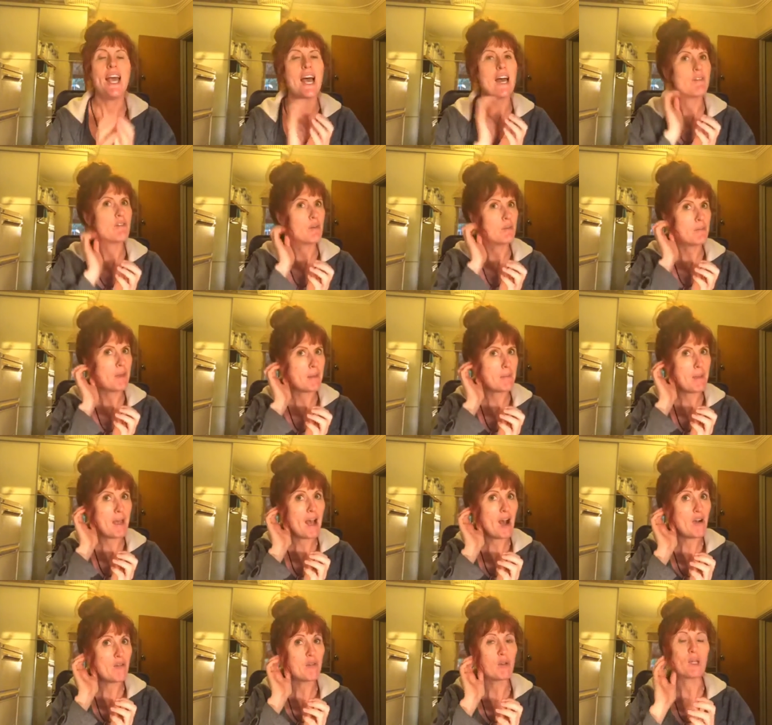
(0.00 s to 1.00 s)
and from that
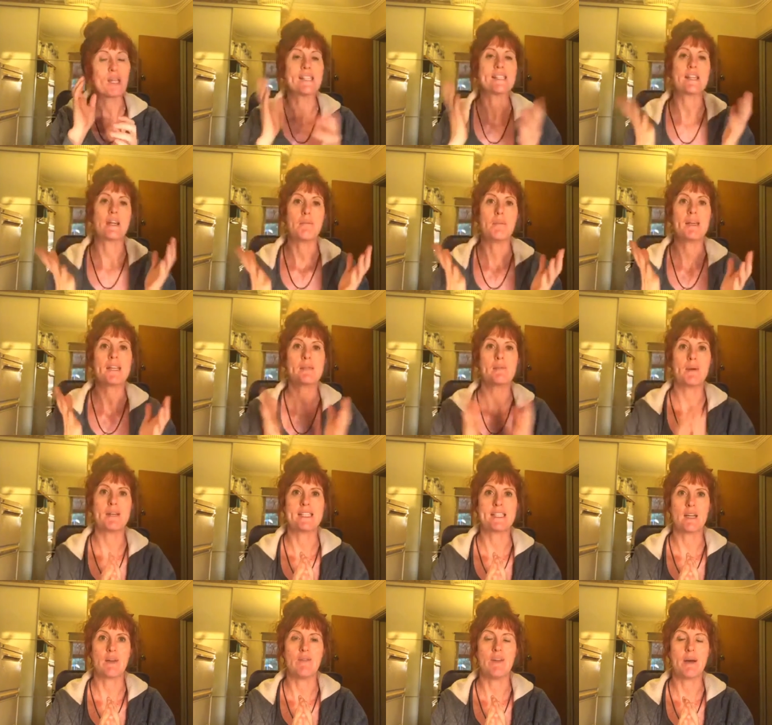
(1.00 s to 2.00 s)
powerful lesson, I picked
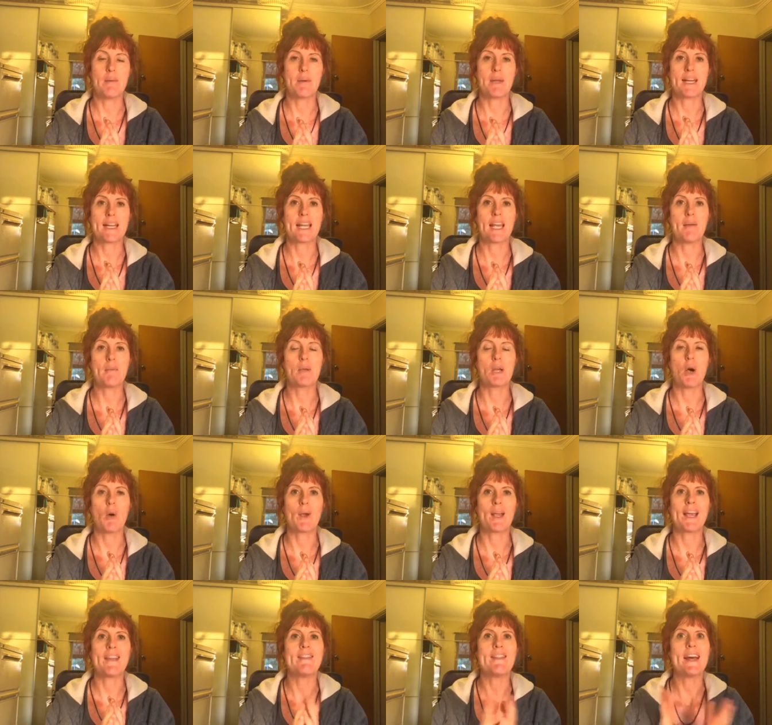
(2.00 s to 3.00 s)
myself up and I kept
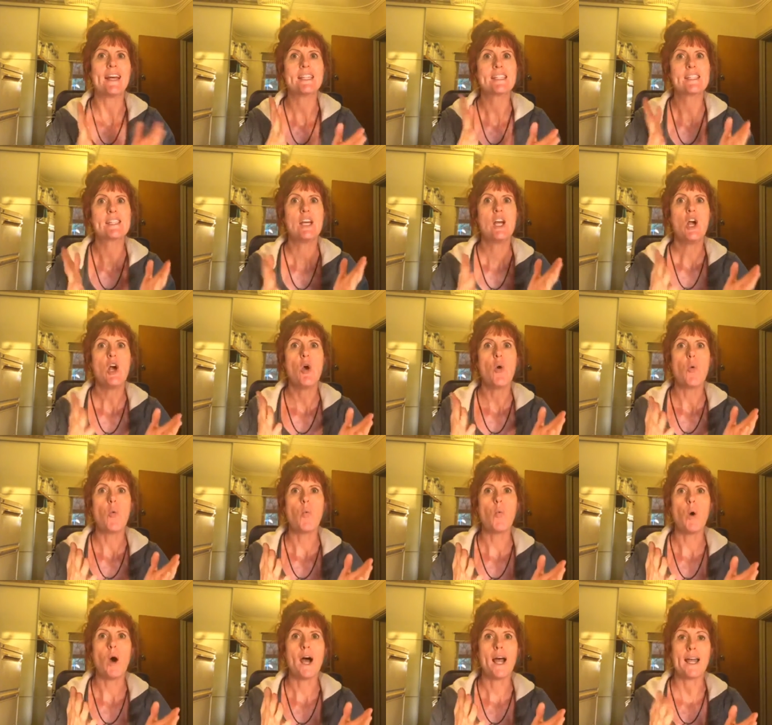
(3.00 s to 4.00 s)
going, and that's
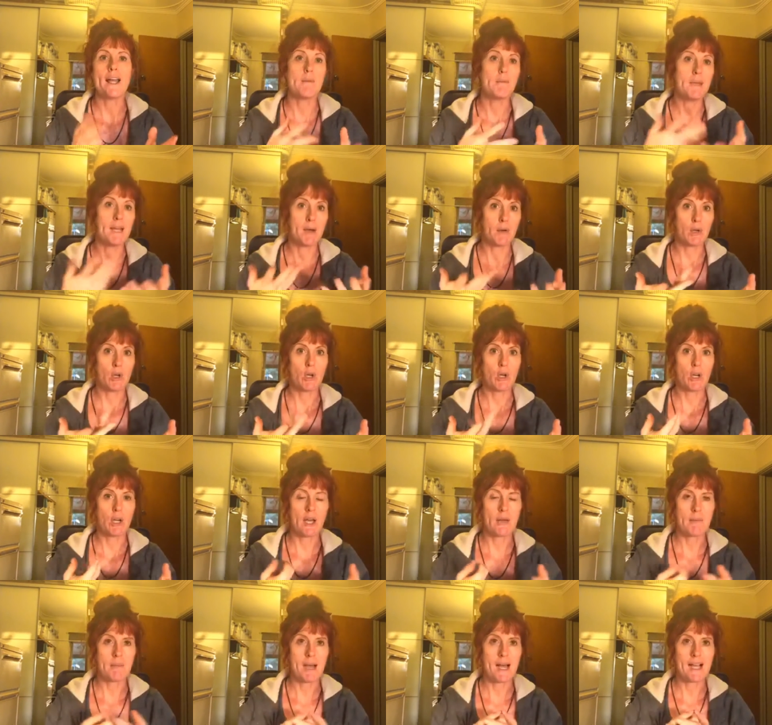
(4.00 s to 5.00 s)
why I'm now an
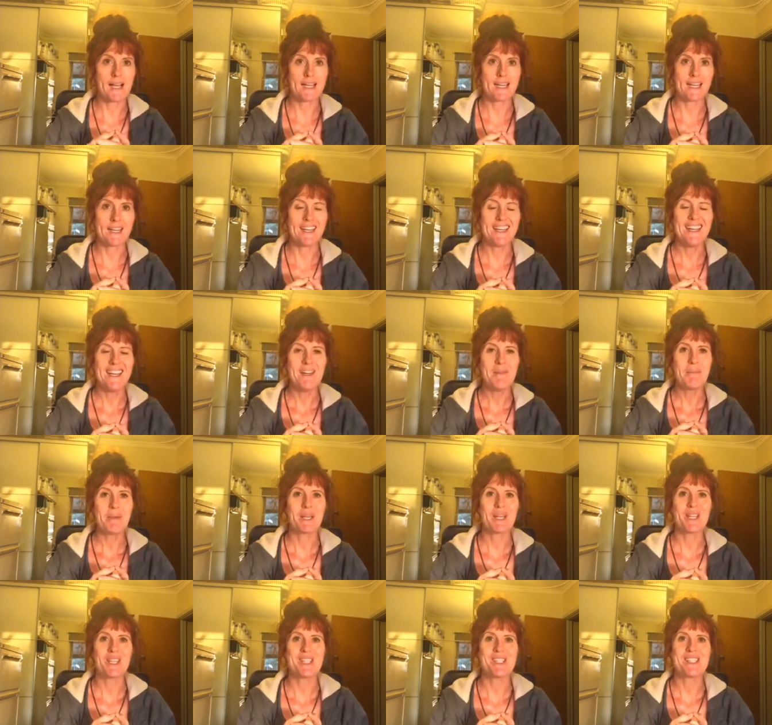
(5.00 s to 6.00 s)
online marketer
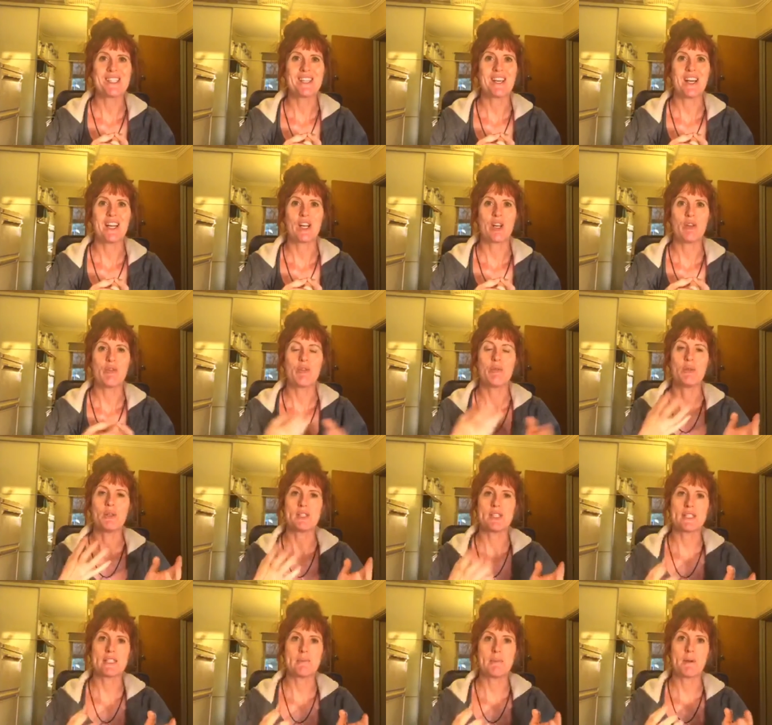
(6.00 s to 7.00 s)
because I learned from those
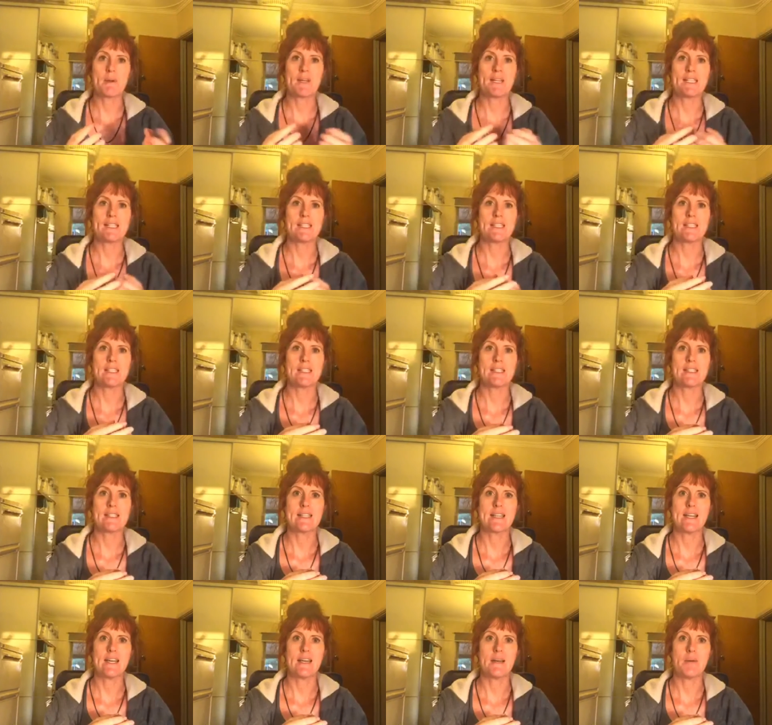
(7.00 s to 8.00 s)
experiences
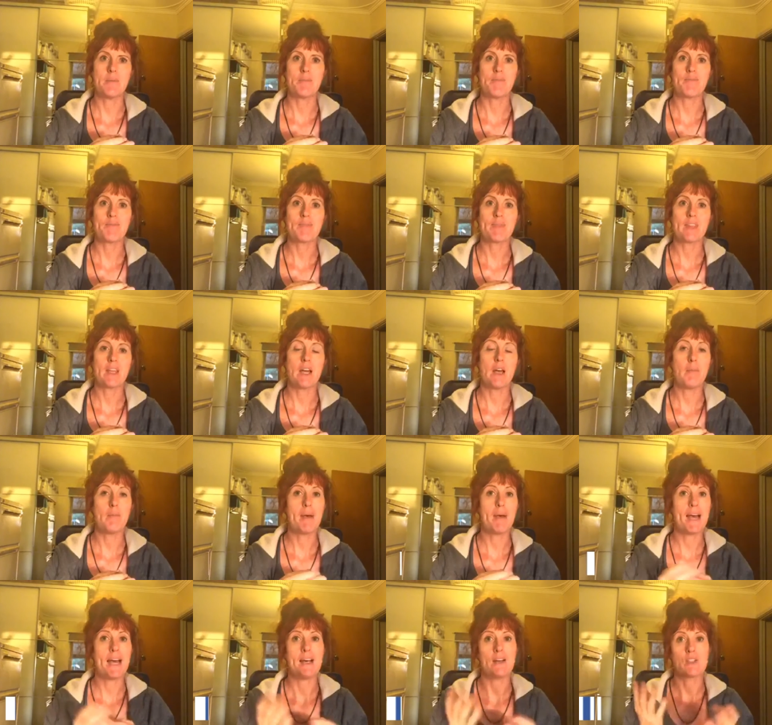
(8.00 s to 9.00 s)
um,
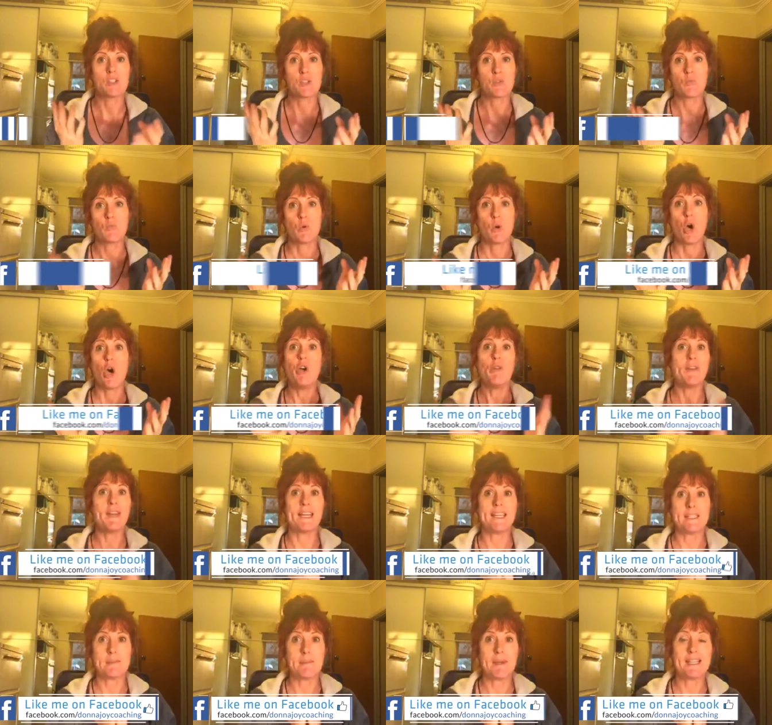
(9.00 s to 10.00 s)
about well
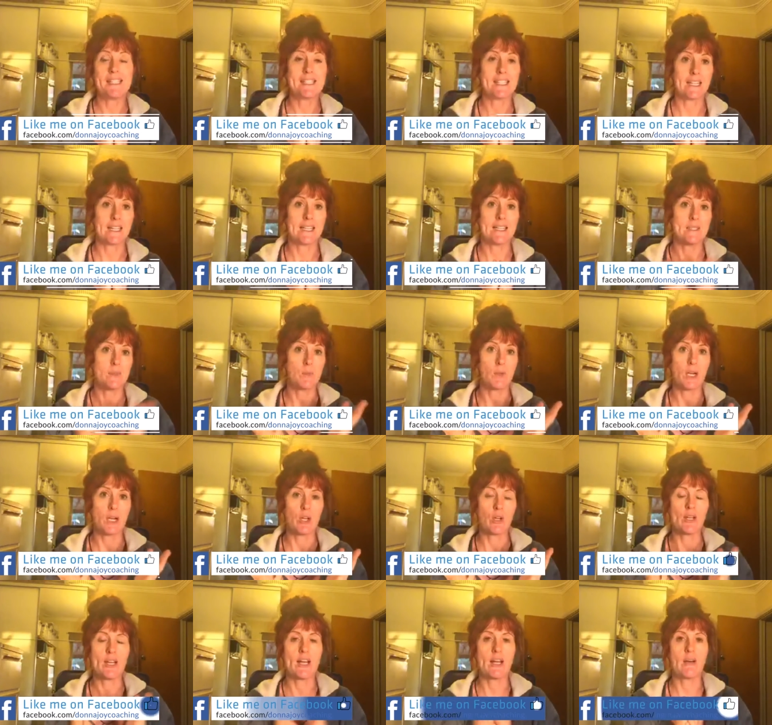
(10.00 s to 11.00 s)
overheads basically is what I
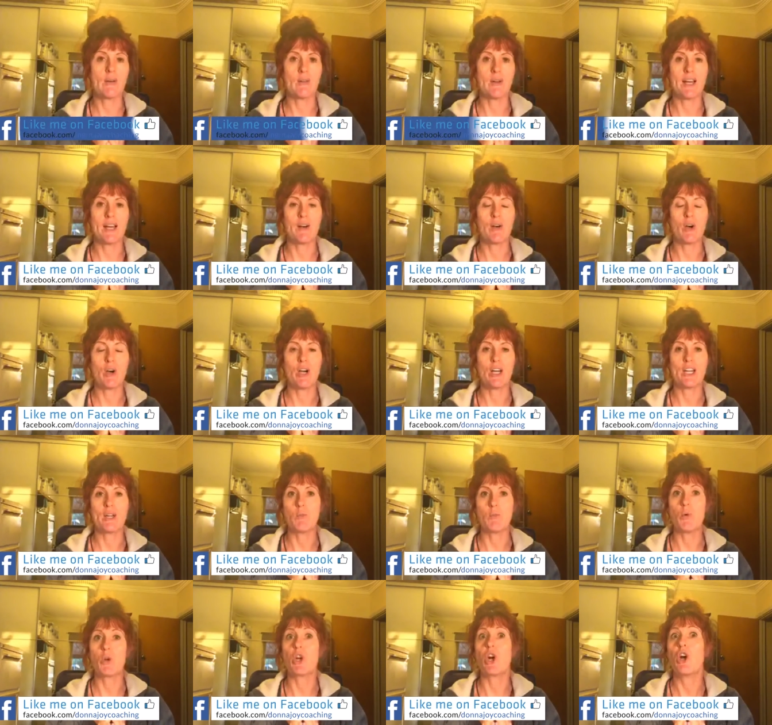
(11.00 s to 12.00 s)
learned how how I
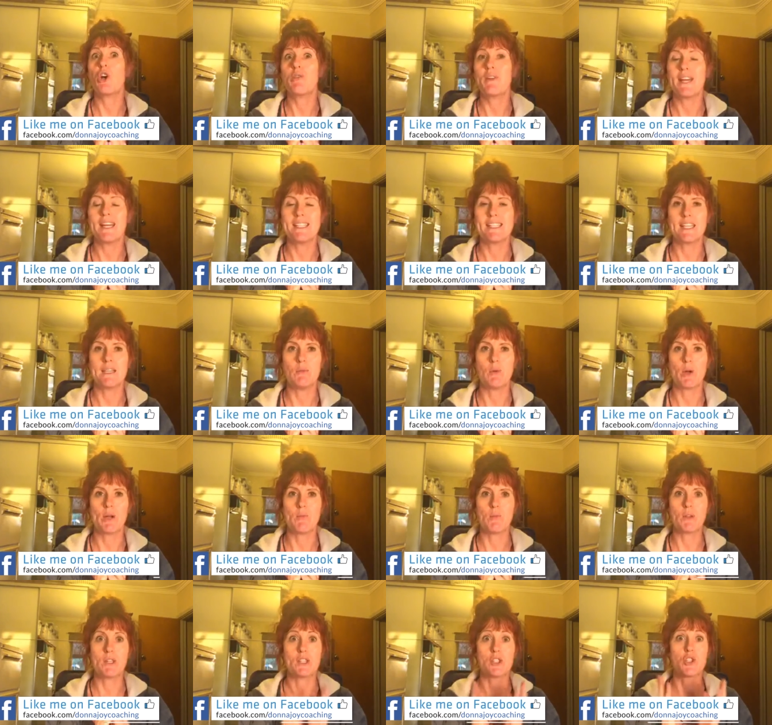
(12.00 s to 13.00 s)
didn't want overheads anymore I didn't
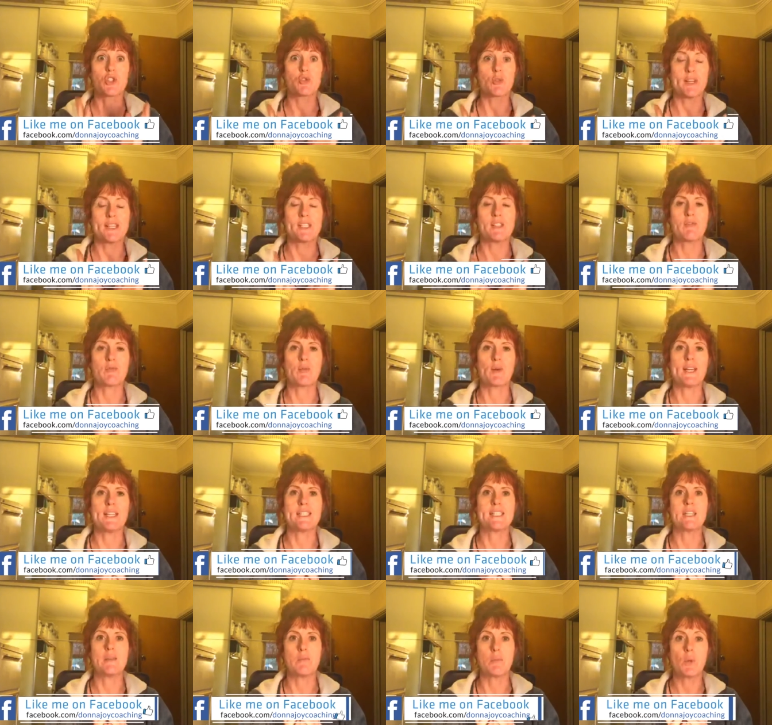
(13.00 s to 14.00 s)
want the stress of
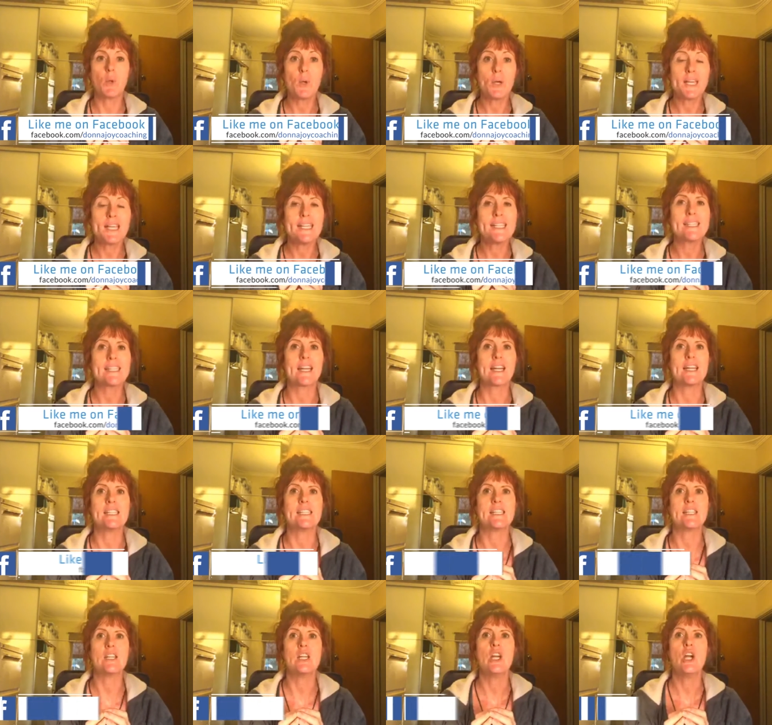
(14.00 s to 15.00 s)
rent and employees and I
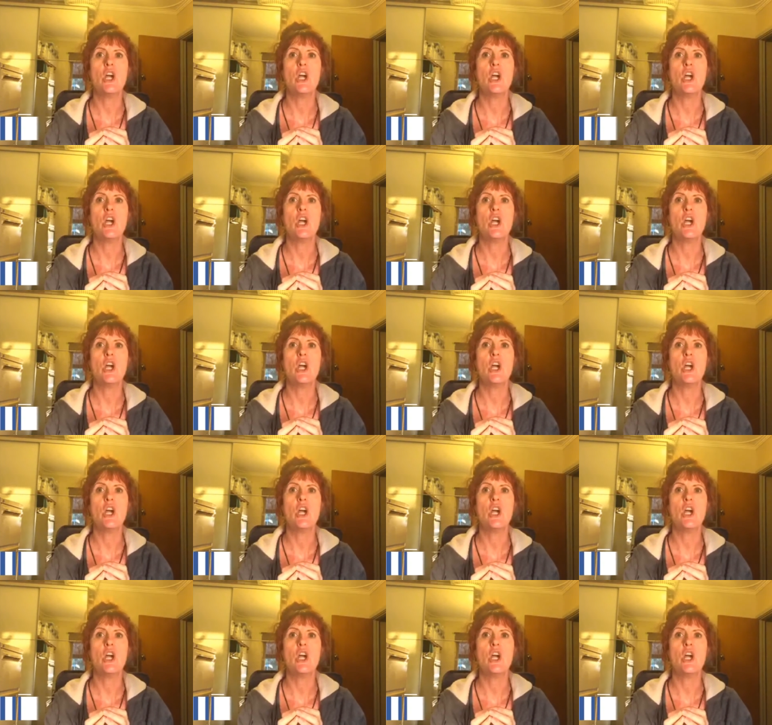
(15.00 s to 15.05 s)
didn't